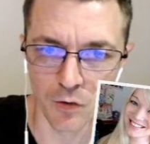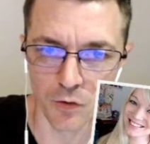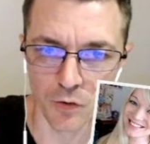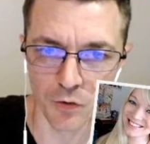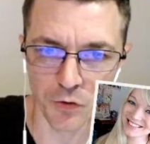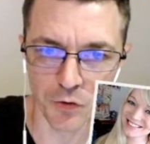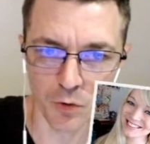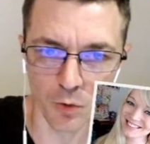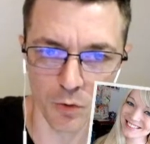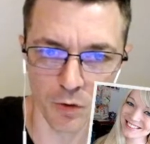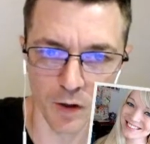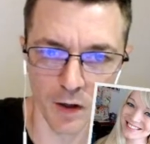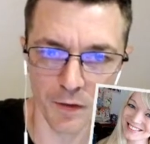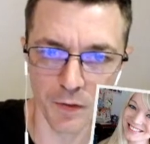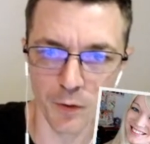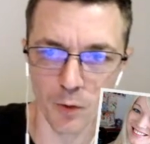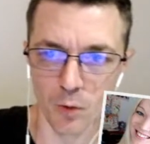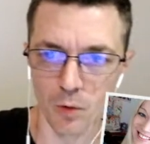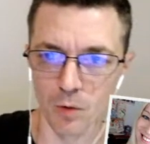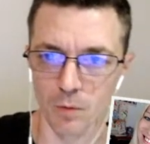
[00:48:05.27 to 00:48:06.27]
so that
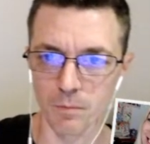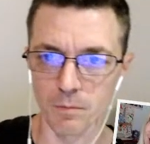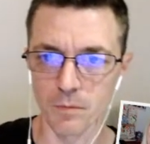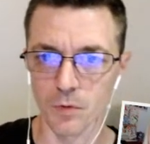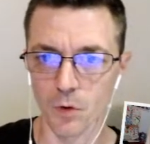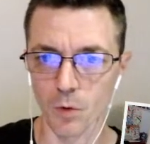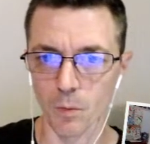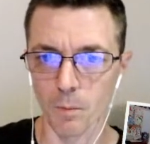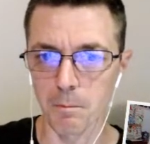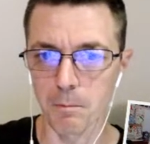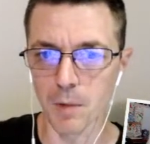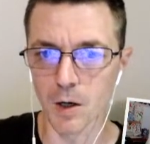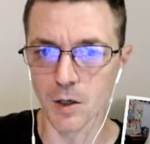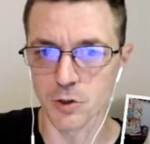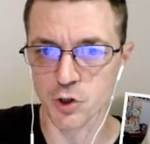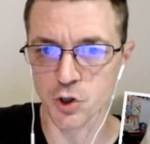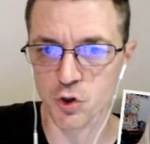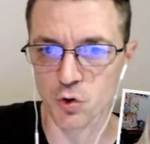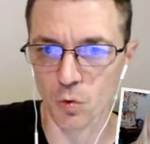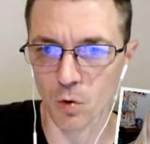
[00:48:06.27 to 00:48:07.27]
they're
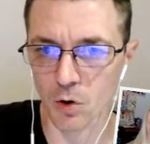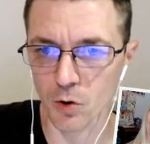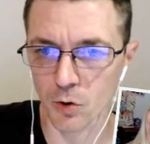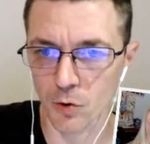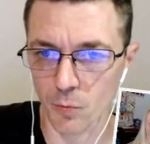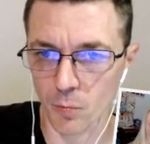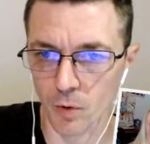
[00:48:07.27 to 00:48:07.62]
much stronger.